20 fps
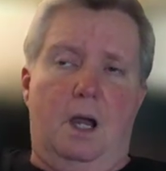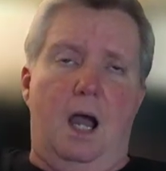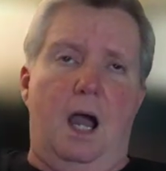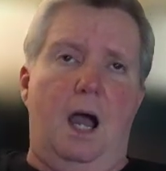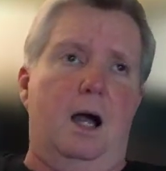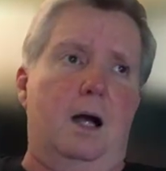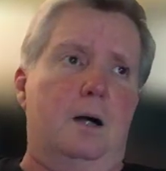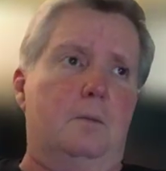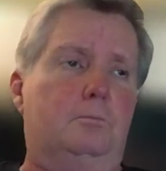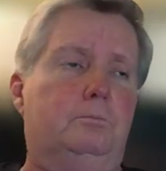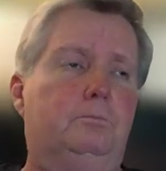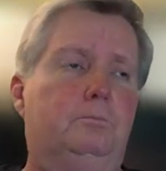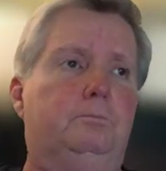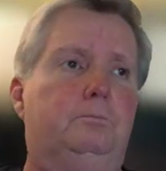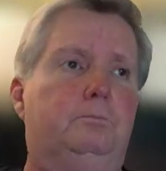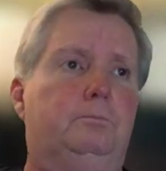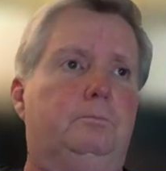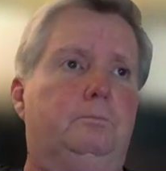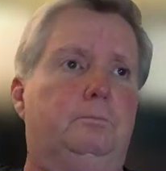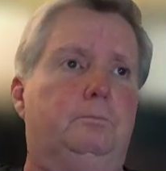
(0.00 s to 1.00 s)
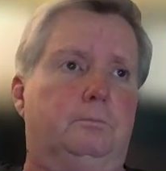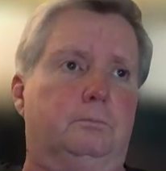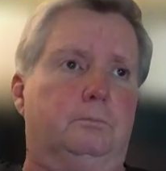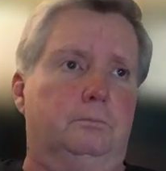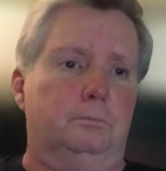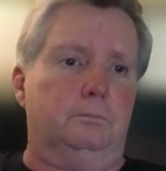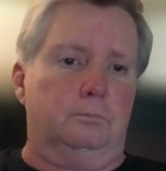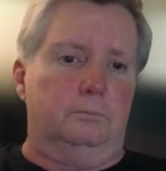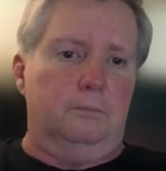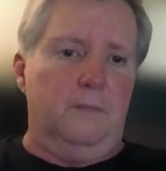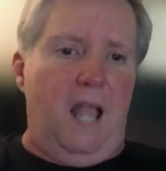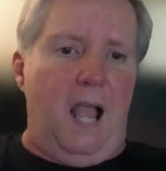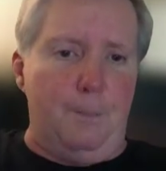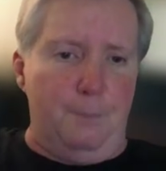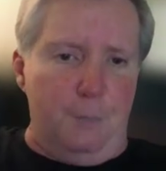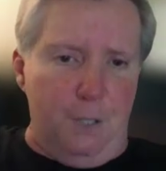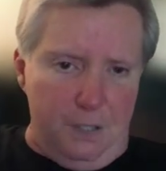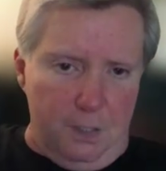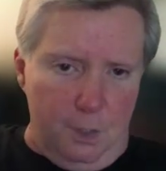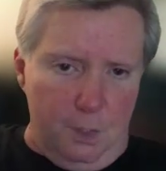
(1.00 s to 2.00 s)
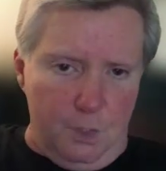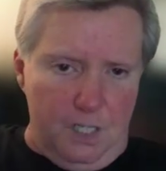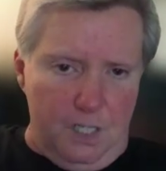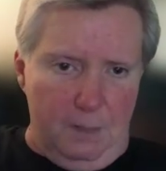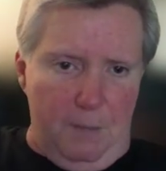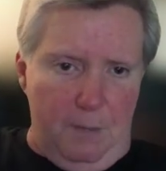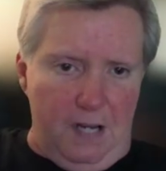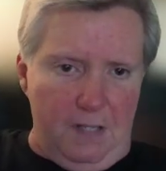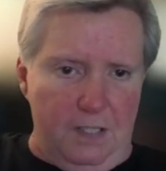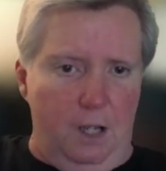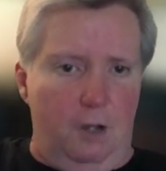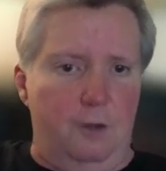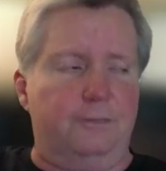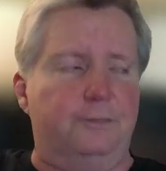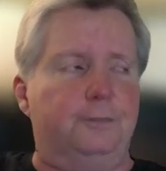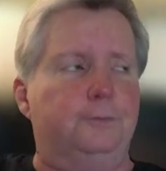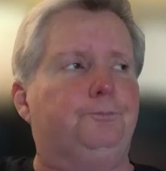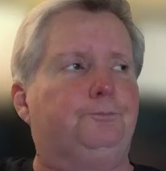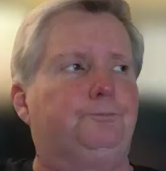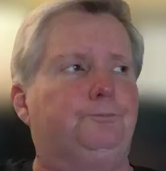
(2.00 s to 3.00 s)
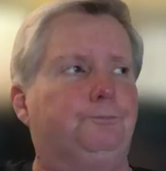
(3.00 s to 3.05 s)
Um, I put those in myself.